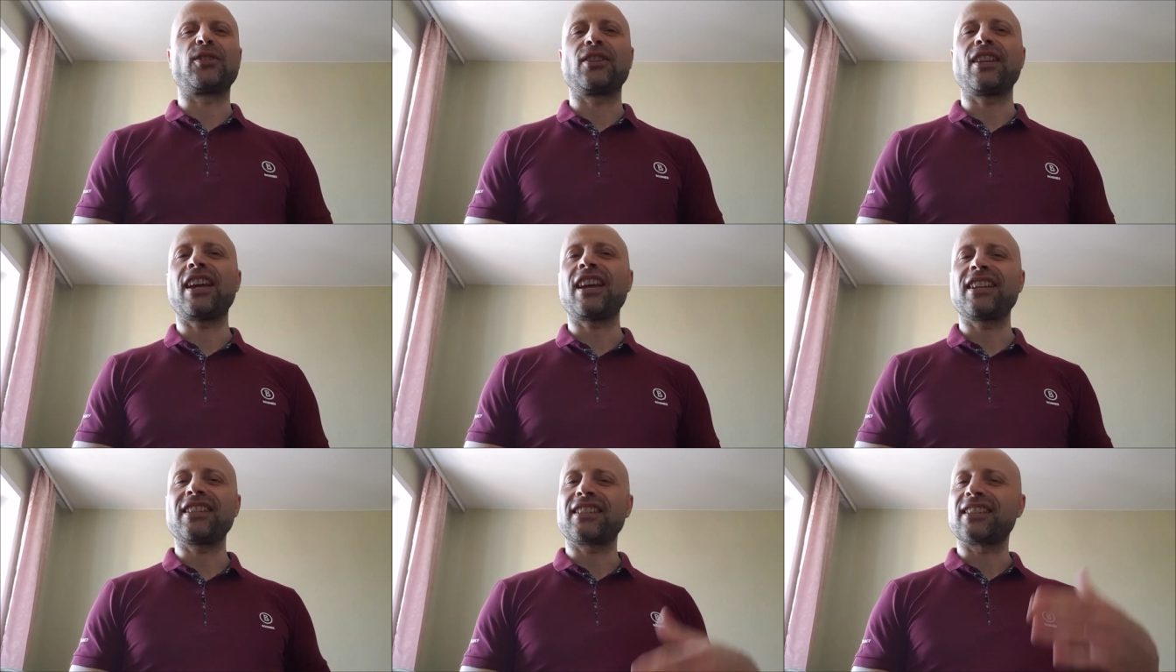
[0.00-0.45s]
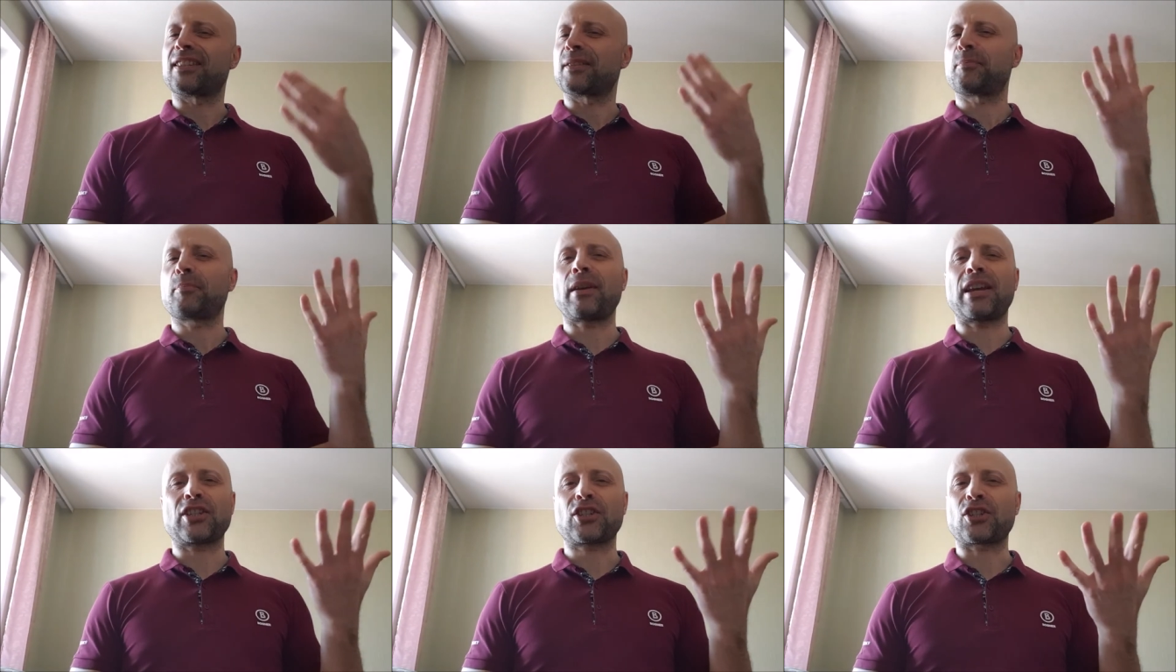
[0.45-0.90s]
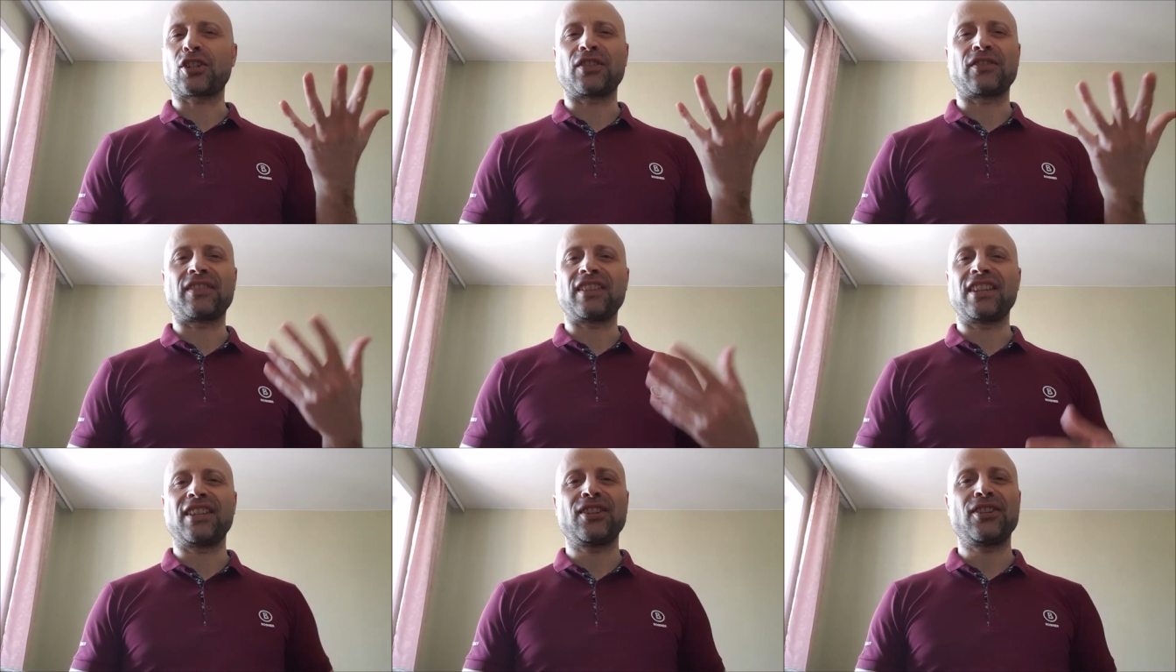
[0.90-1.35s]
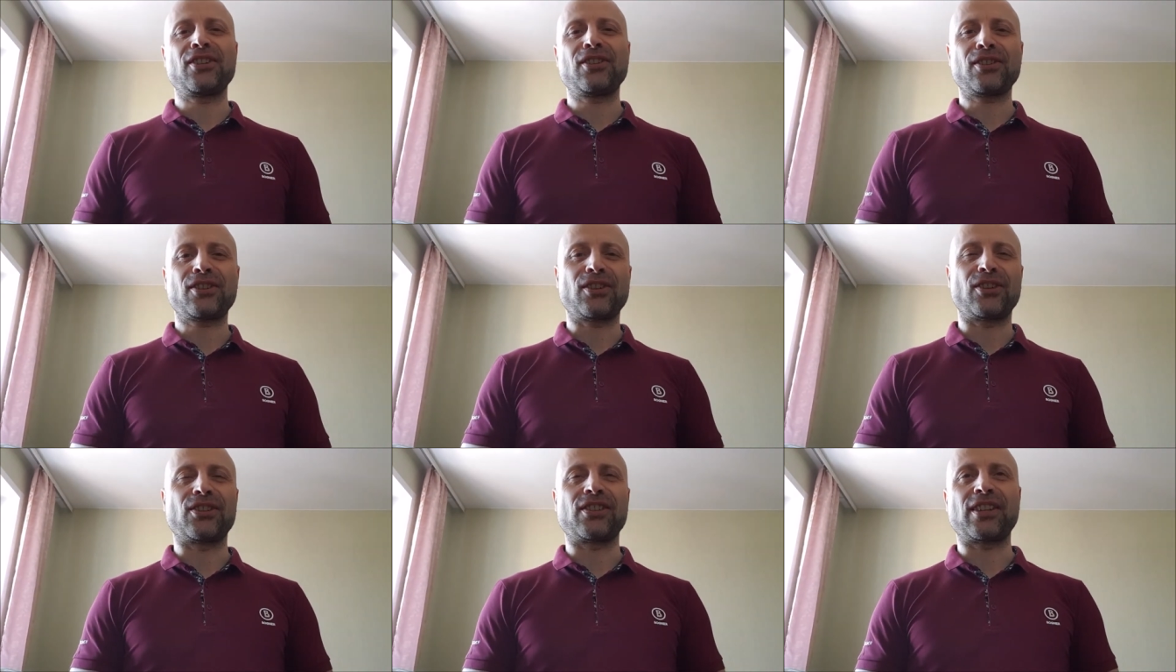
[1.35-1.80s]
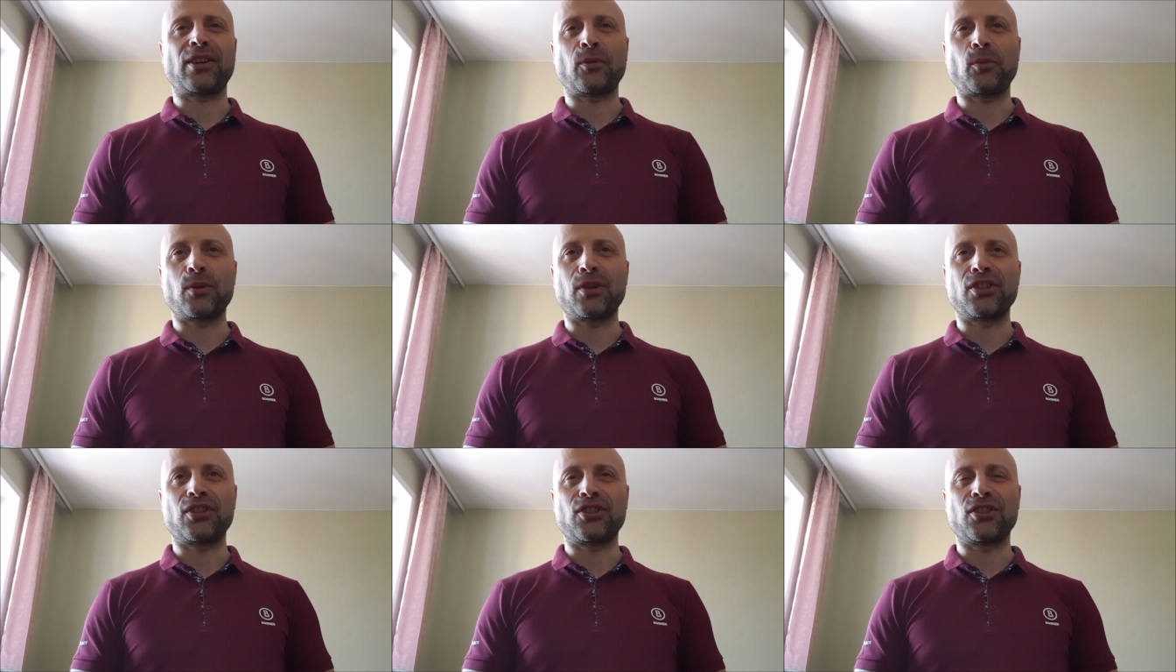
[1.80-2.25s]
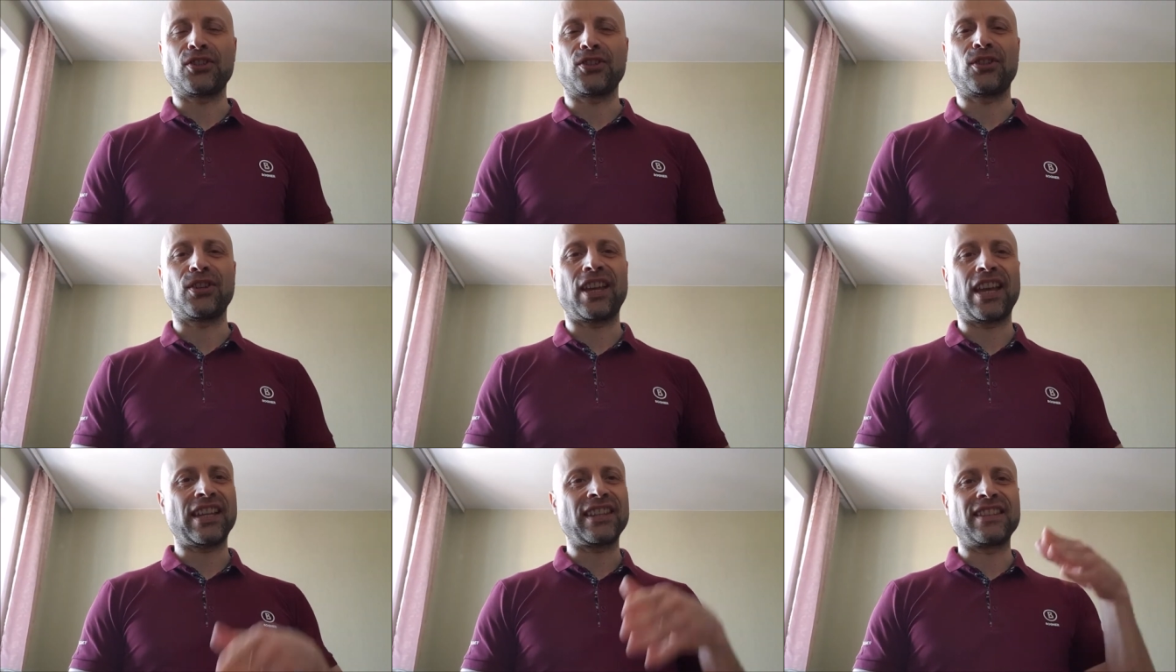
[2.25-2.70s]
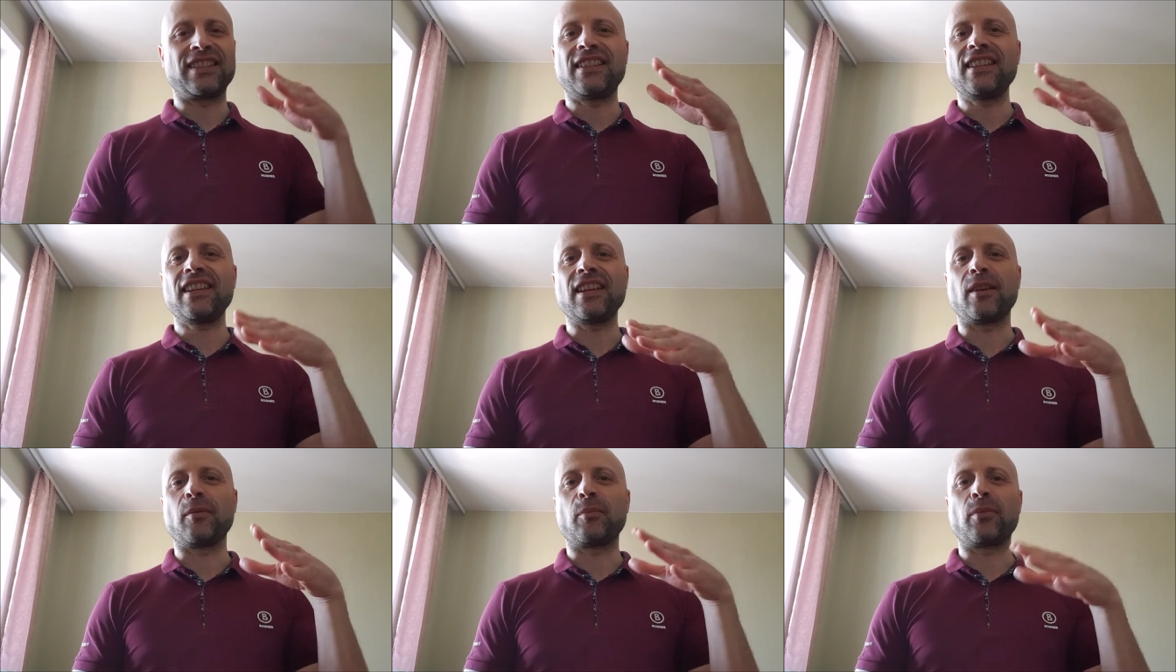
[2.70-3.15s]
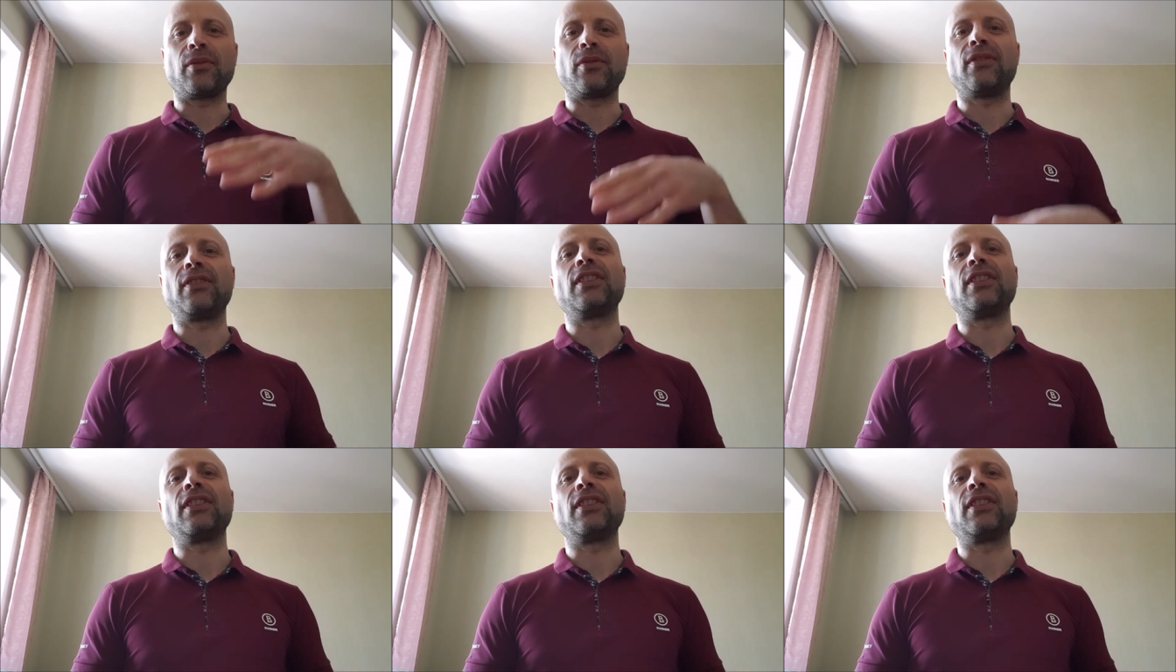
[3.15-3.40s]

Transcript: Today is a special video because I want just to get deep